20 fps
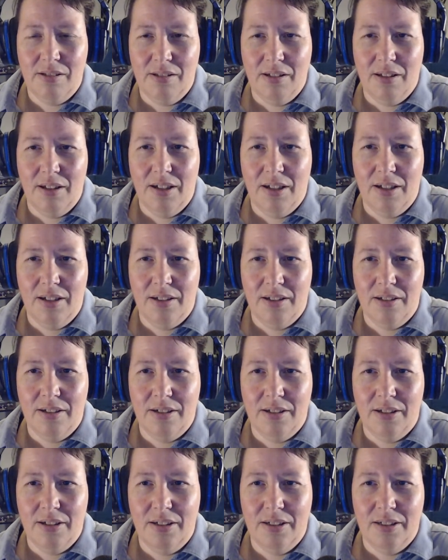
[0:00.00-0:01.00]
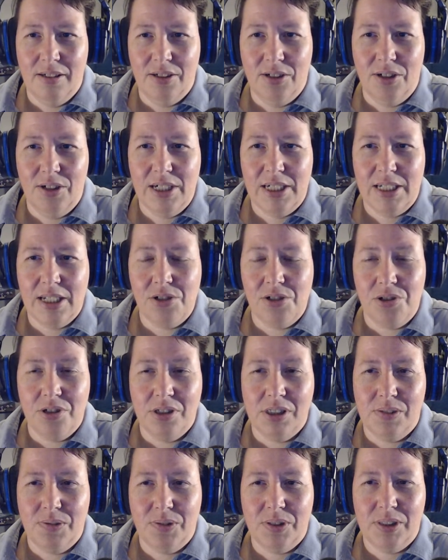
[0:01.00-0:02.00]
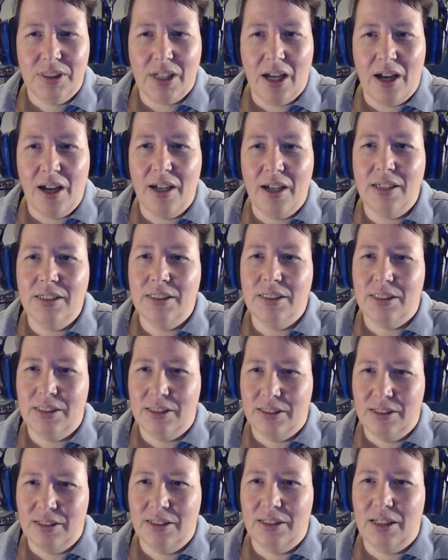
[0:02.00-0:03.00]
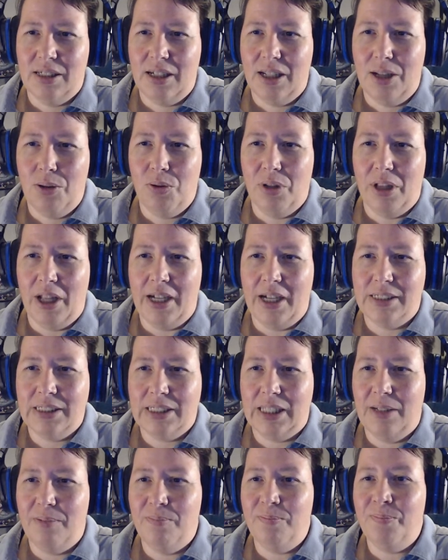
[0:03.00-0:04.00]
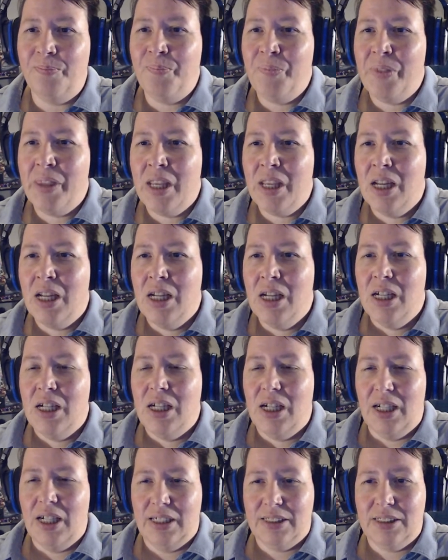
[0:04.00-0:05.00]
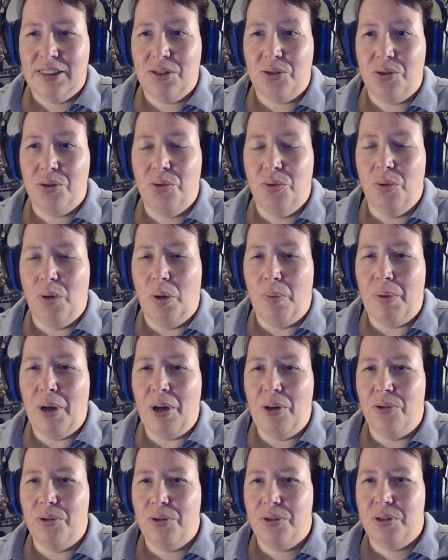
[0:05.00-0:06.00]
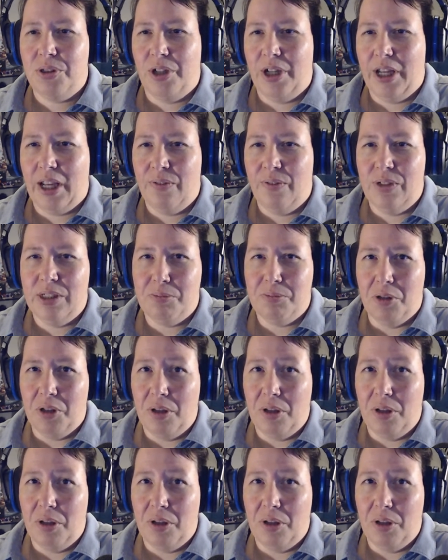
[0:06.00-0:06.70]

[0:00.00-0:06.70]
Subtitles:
her intentions for Sky is that he will ask the crew about turning invisible,